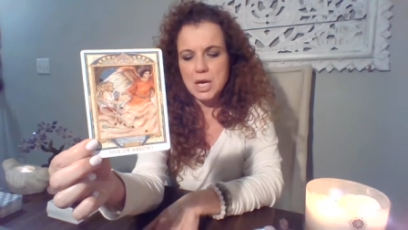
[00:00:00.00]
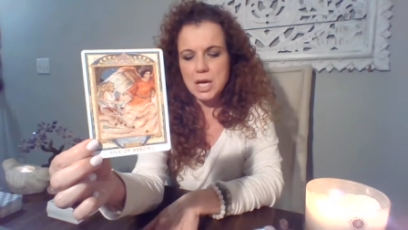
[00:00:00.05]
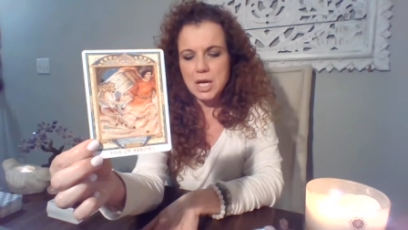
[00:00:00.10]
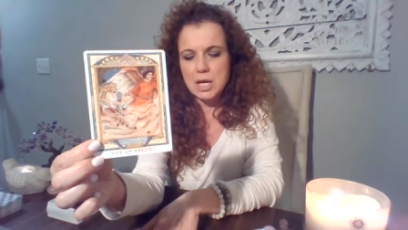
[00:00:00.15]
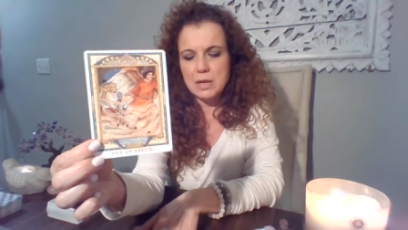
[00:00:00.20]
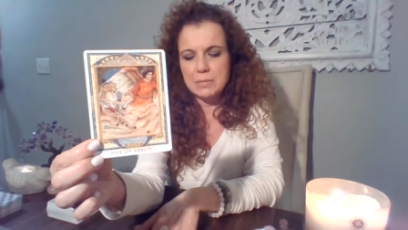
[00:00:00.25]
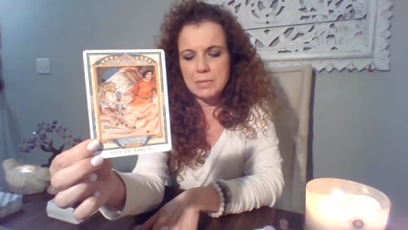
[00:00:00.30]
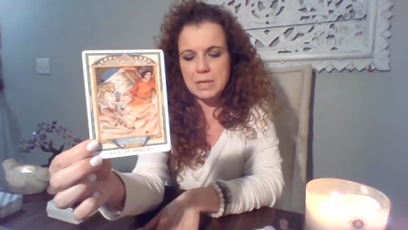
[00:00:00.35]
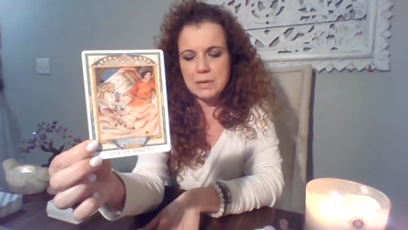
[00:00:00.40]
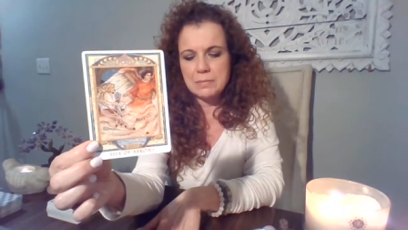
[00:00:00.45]

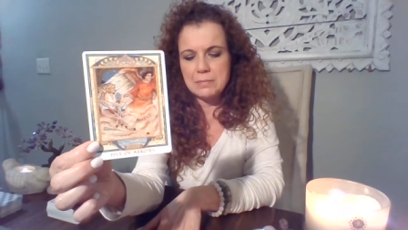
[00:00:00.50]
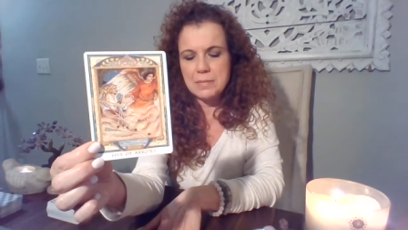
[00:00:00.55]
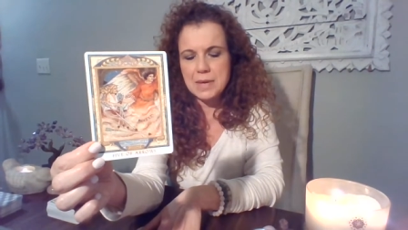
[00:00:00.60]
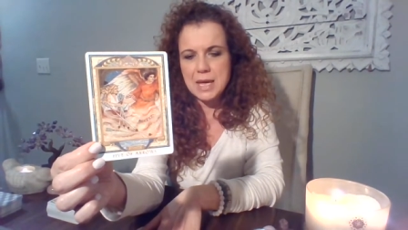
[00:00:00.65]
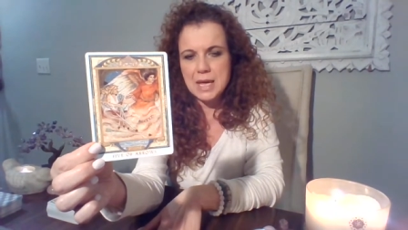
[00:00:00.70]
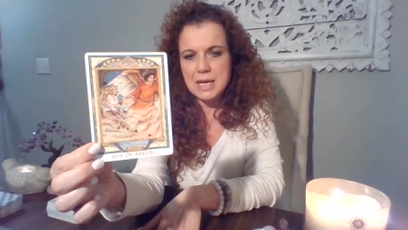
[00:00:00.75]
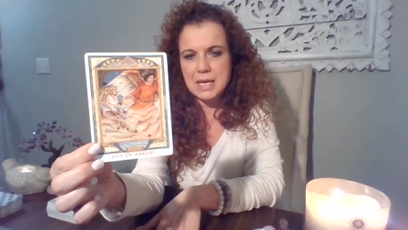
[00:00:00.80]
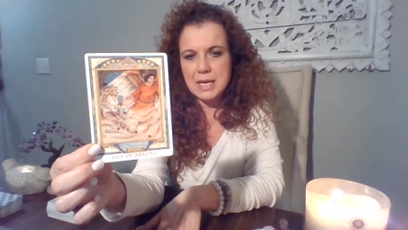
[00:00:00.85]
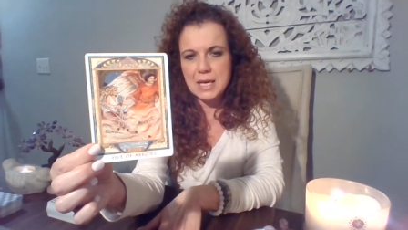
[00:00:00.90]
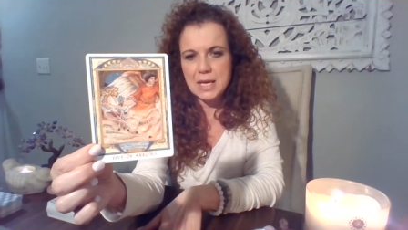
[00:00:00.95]
It
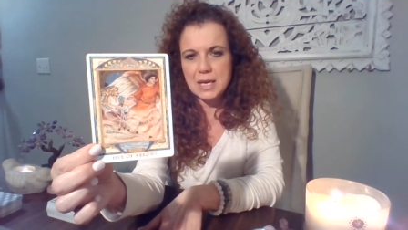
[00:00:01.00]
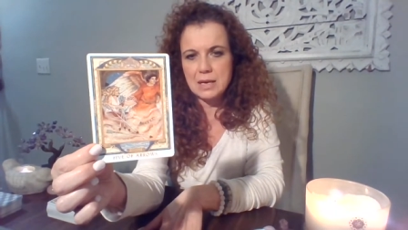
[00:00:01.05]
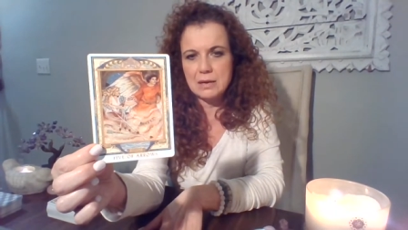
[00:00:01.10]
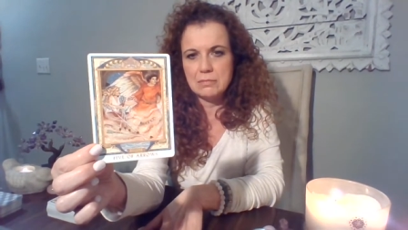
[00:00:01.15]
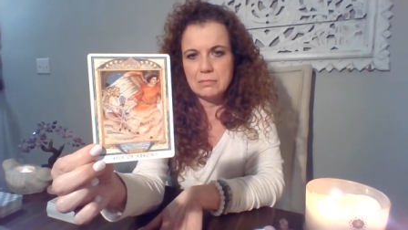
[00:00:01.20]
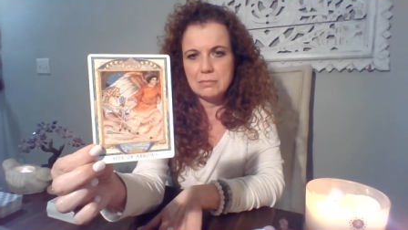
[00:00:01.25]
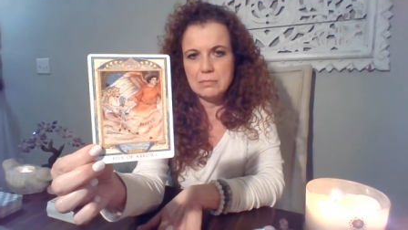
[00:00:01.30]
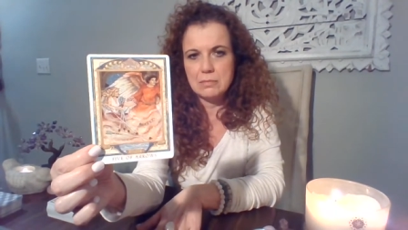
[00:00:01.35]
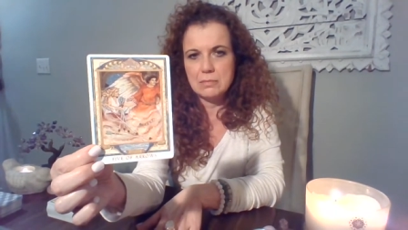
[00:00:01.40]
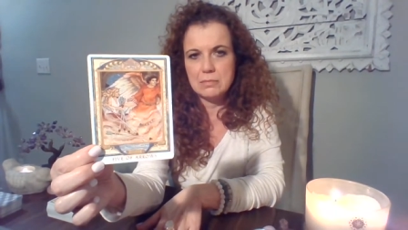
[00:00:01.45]
may
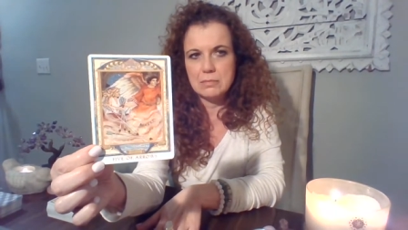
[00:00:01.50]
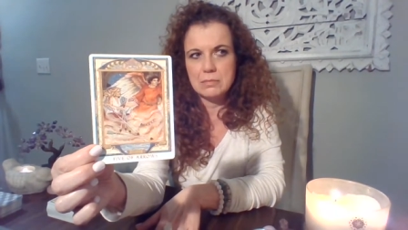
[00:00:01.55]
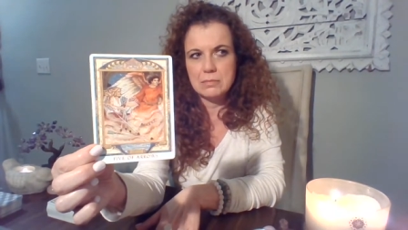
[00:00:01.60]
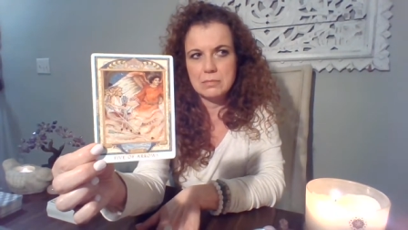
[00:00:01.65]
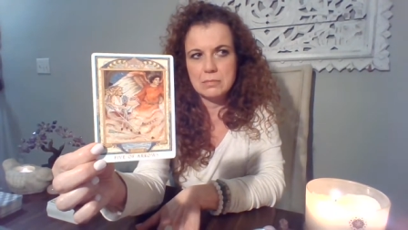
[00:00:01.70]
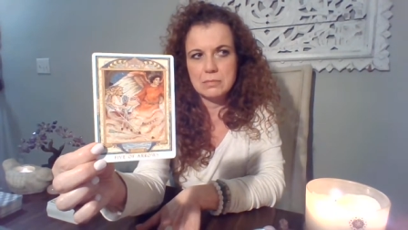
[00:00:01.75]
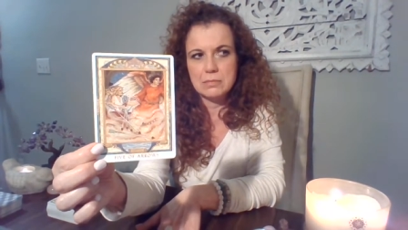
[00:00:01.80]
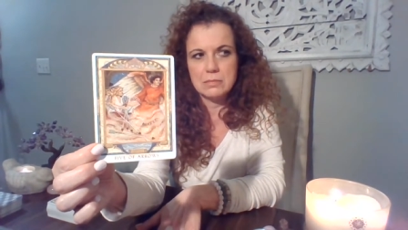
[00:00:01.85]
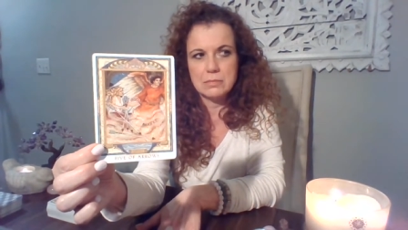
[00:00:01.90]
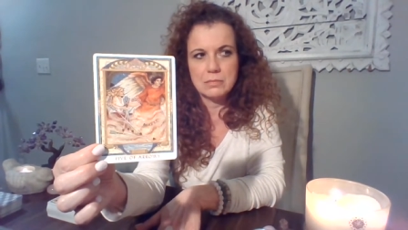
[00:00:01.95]
get
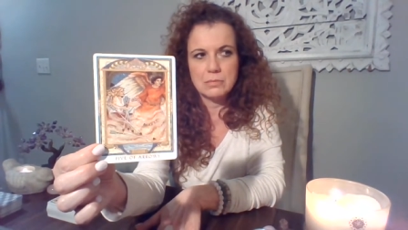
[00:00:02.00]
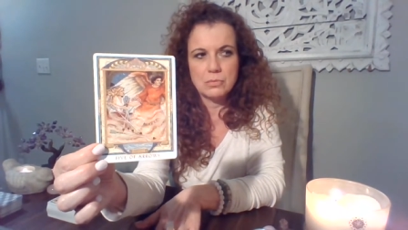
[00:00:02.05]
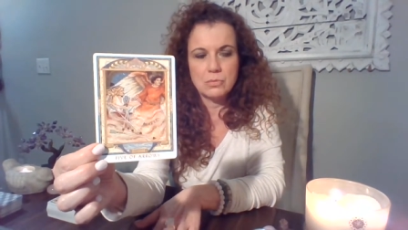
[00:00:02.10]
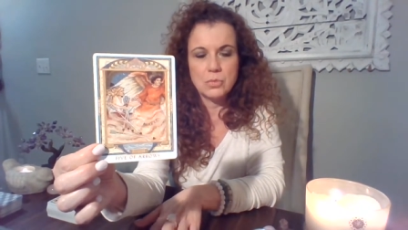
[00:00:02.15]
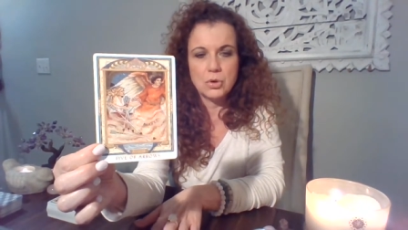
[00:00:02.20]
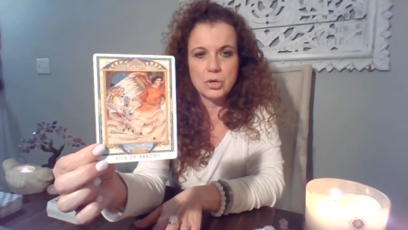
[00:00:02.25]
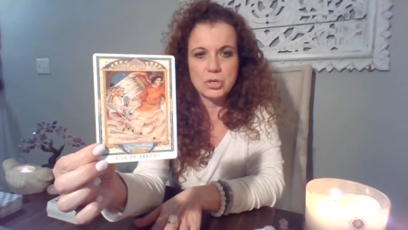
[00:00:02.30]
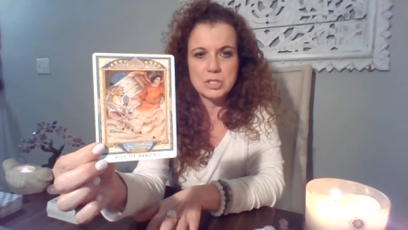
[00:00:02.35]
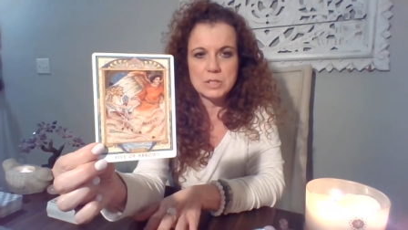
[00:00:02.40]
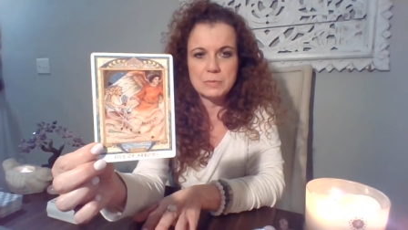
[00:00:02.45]

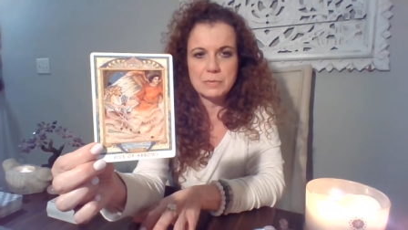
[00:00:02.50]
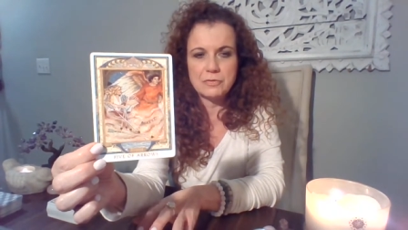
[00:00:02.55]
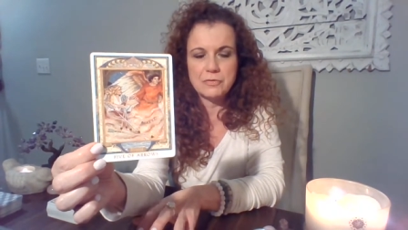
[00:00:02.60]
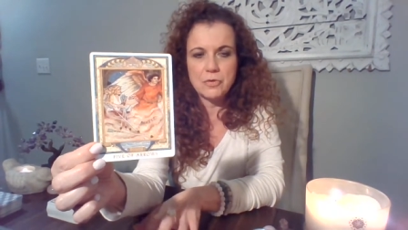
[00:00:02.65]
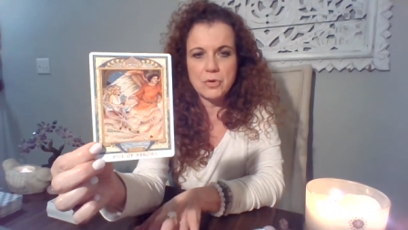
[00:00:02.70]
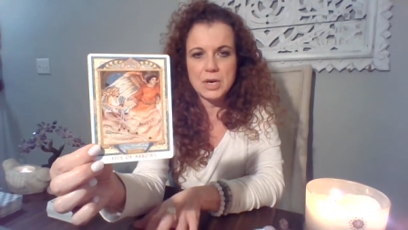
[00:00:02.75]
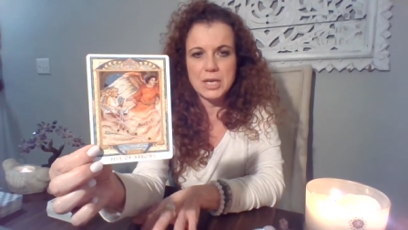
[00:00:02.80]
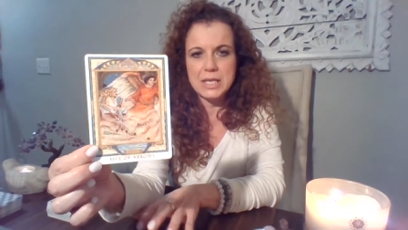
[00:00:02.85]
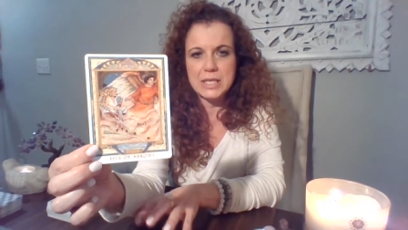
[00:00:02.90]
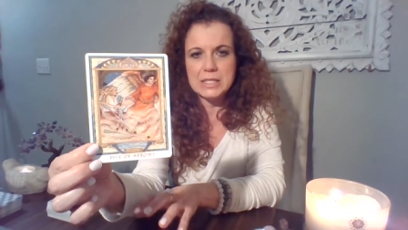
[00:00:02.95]
worse
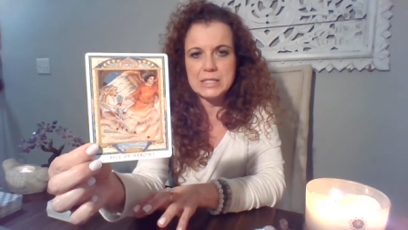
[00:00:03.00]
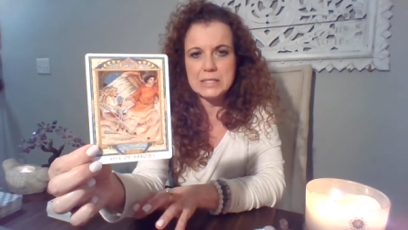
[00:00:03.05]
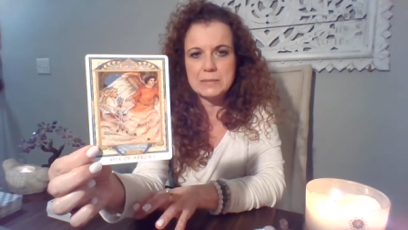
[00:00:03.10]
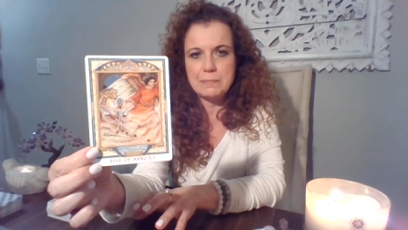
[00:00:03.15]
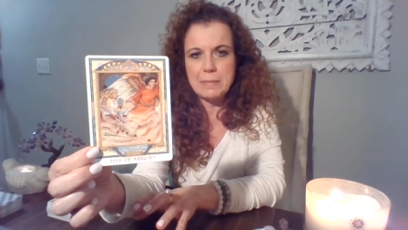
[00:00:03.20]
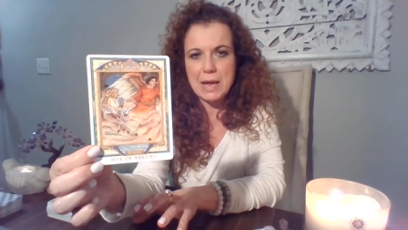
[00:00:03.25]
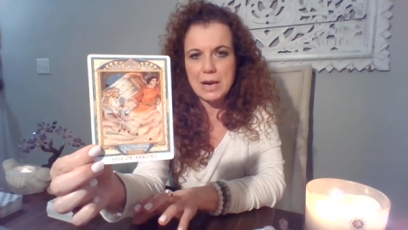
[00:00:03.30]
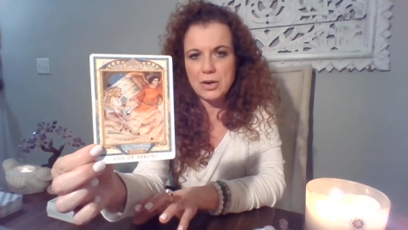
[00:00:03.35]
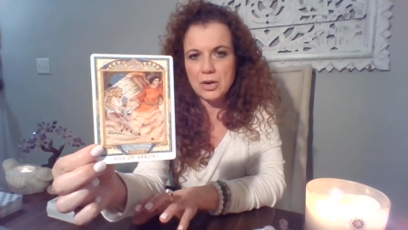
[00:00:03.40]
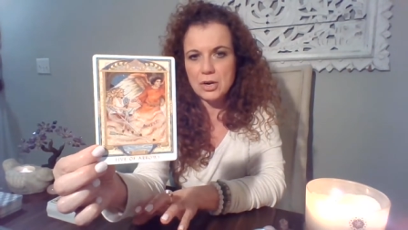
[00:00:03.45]
before it gets
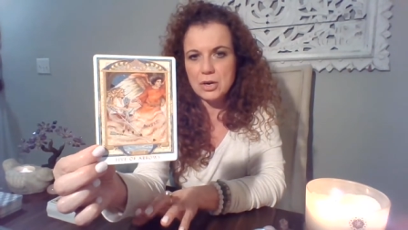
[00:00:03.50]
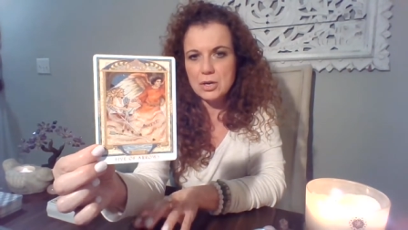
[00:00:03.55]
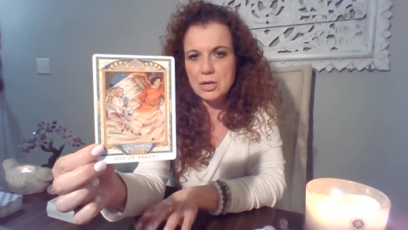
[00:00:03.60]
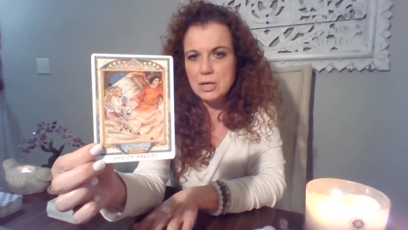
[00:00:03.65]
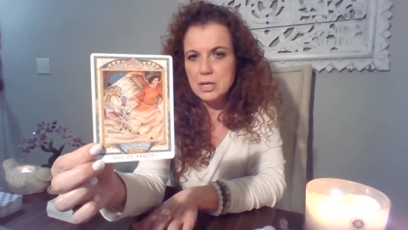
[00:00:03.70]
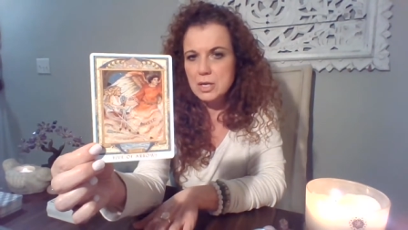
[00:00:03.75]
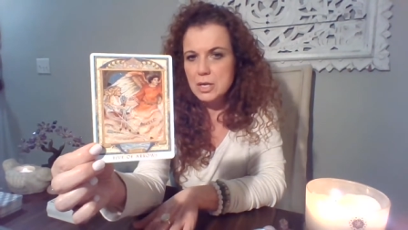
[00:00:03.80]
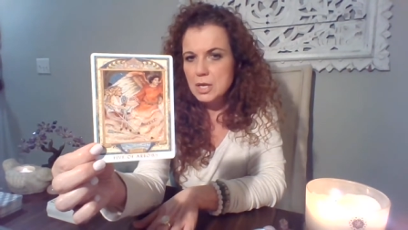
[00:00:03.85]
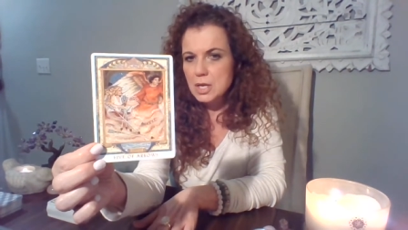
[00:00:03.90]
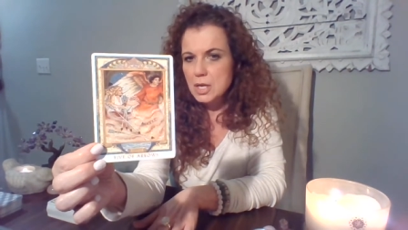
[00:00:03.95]
better.